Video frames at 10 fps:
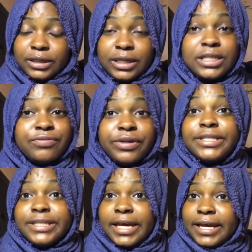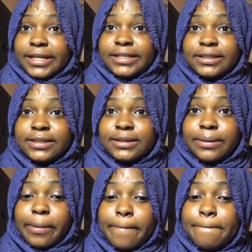It is very sad.
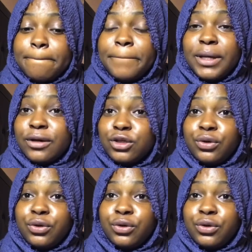Because